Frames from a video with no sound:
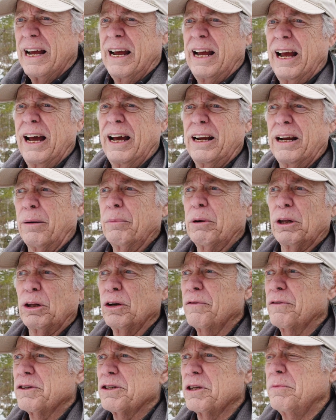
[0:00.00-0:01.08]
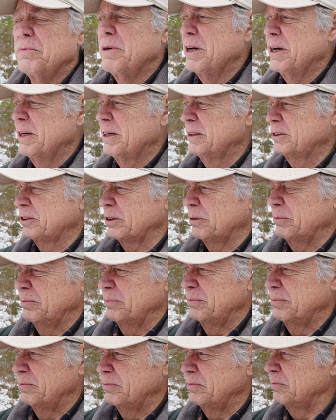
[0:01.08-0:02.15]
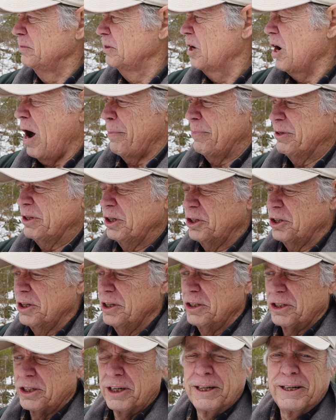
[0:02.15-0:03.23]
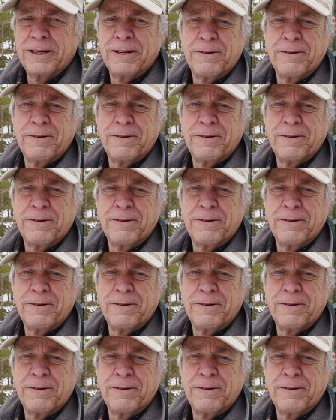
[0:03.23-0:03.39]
And I'm going to look for some compositions,